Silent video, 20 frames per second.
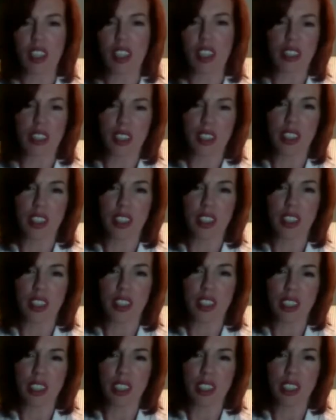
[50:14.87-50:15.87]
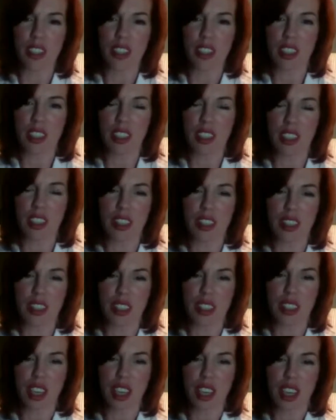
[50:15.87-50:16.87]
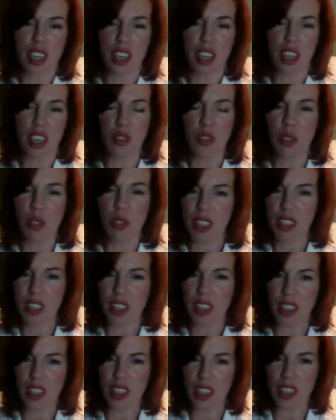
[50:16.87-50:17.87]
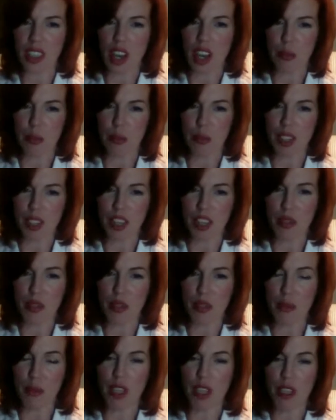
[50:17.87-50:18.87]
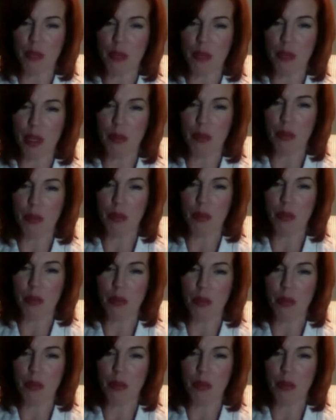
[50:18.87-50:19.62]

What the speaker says: Yeah, it is, and it's really not that complicated, but people,